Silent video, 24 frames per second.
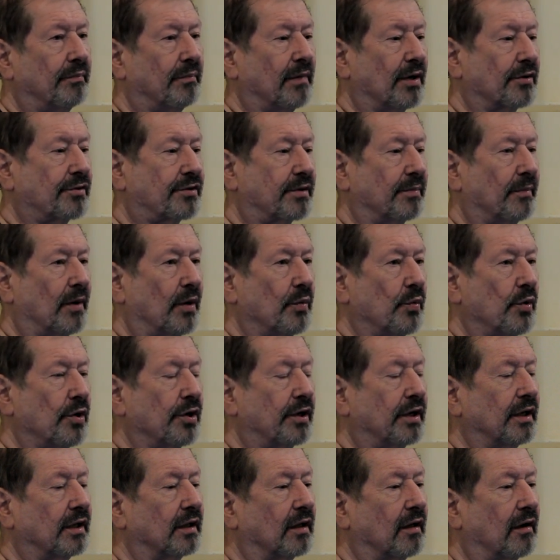most of my
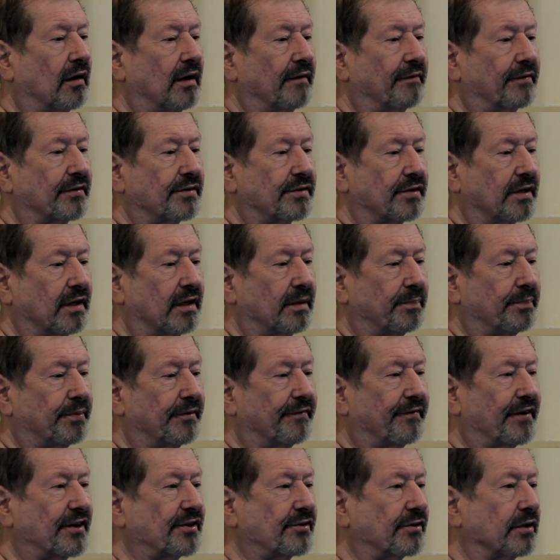working life, as a
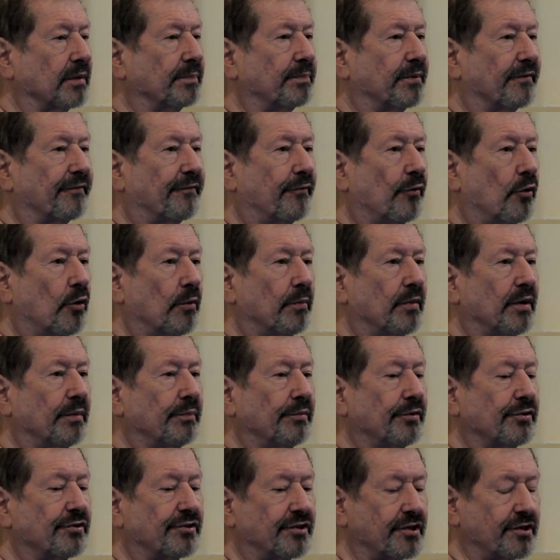professional performer,
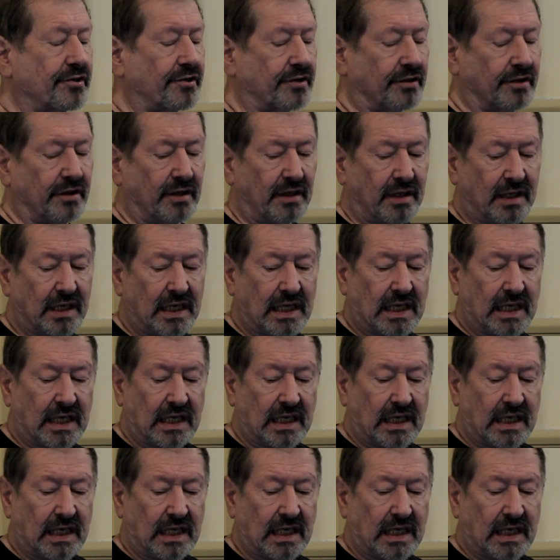musician.